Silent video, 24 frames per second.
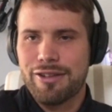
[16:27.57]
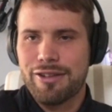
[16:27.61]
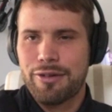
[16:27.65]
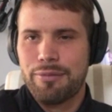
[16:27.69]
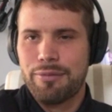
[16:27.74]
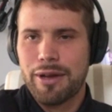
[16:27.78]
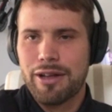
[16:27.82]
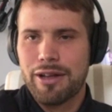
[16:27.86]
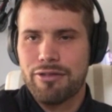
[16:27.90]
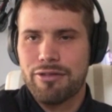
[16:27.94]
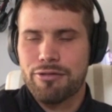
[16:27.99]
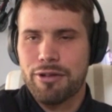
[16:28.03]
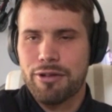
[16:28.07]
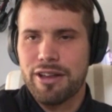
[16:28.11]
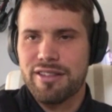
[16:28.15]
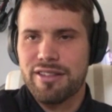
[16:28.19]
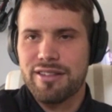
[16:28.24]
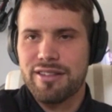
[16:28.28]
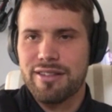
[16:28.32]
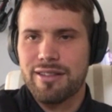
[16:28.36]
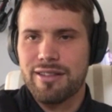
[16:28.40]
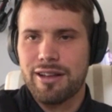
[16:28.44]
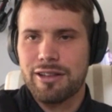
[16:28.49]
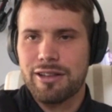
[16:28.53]
to the biggest
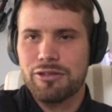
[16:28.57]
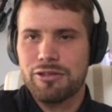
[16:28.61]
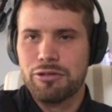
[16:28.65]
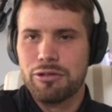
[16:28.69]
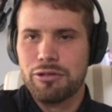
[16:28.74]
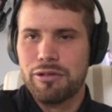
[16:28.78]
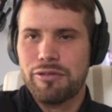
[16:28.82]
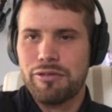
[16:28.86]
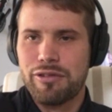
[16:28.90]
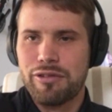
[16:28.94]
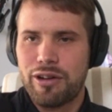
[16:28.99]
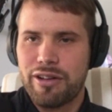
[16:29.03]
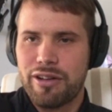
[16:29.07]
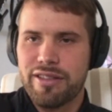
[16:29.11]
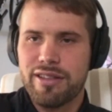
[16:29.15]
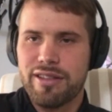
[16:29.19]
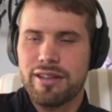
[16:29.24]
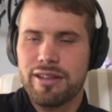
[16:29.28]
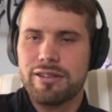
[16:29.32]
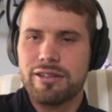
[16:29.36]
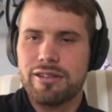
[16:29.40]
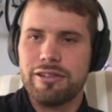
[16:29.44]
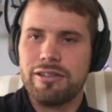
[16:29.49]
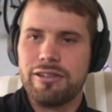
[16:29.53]
races like Tour de France
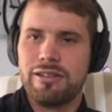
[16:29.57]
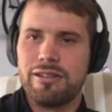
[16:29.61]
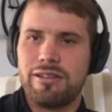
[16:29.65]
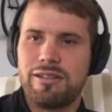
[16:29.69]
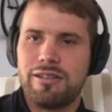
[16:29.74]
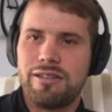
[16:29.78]
that year.